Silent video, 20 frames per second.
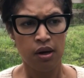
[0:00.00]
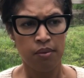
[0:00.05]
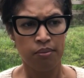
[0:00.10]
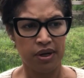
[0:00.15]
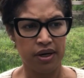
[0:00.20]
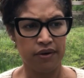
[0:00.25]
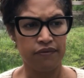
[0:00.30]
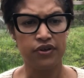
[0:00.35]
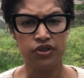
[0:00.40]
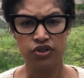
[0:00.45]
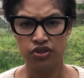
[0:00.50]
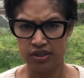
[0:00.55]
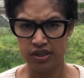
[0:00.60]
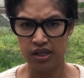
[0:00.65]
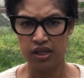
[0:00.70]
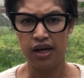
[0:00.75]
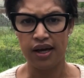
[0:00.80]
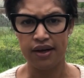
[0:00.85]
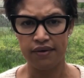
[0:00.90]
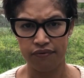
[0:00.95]
But if it's just
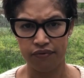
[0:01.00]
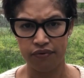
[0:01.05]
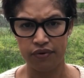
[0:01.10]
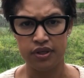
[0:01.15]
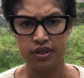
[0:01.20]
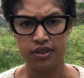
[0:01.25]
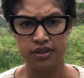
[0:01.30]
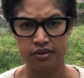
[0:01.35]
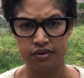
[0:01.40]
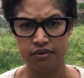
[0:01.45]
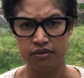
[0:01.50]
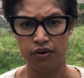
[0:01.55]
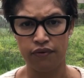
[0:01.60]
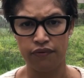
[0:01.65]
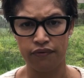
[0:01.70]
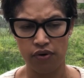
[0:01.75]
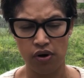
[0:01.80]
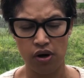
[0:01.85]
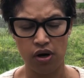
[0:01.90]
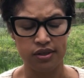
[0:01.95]
a light freeze, you know,
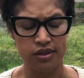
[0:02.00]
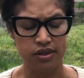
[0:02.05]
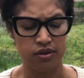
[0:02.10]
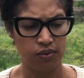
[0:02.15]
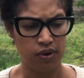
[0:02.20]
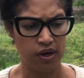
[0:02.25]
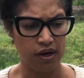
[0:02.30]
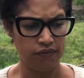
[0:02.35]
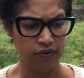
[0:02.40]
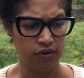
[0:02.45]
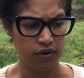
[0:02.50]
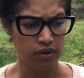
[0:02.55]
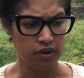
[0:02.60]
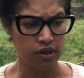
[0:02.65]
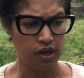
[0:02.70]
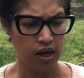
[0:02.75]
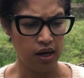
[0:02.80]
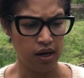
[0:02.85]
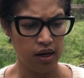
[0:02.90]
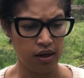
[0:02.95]
frost or whatever,
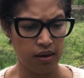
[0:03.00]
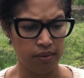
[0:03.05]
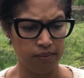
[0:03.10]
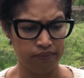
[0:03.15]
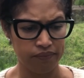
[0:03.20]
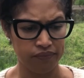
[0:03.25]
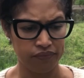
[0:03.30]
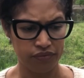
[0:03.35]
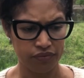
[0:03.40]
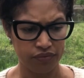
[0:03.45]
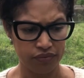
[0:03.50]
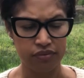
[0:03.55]
um,